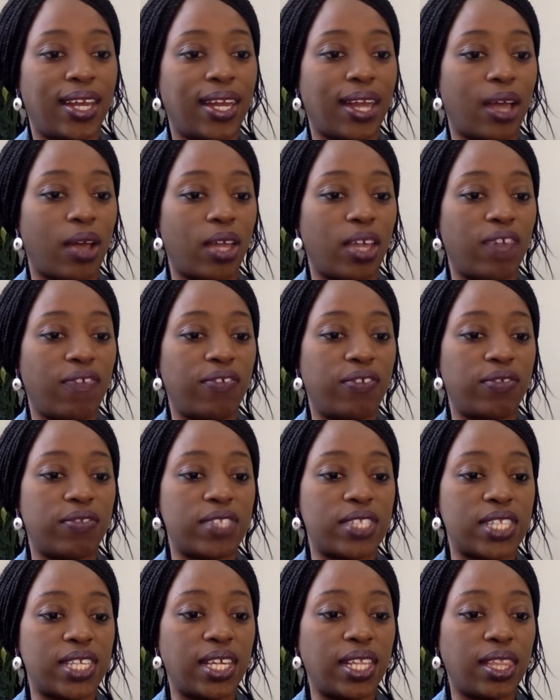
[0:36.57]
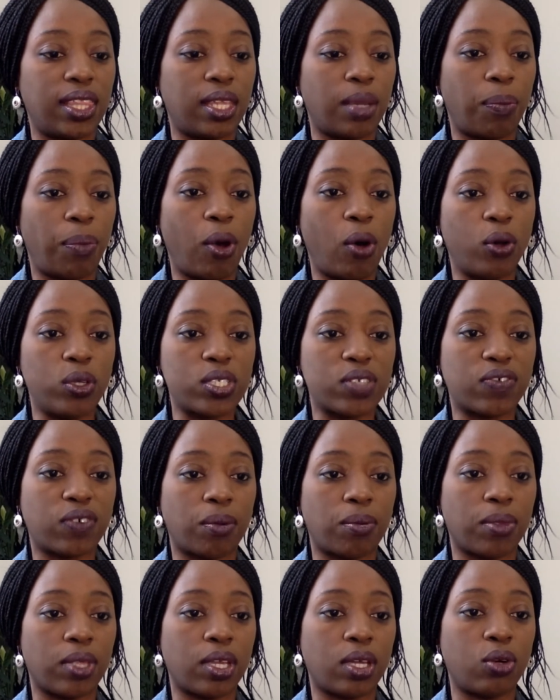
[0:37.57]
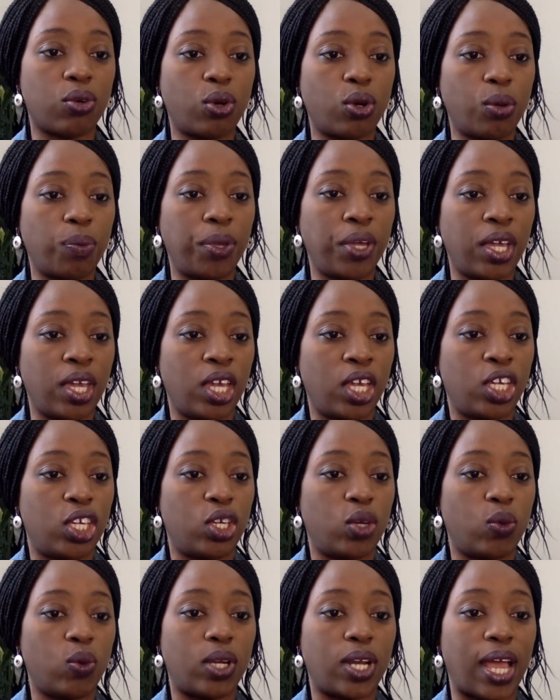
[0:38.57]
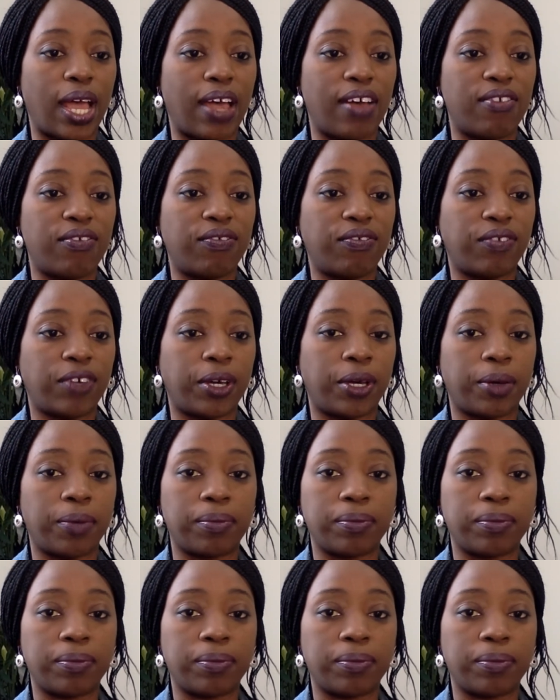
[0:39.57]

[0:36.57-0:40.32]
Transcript: Now, if you've seen the post from the group, you would have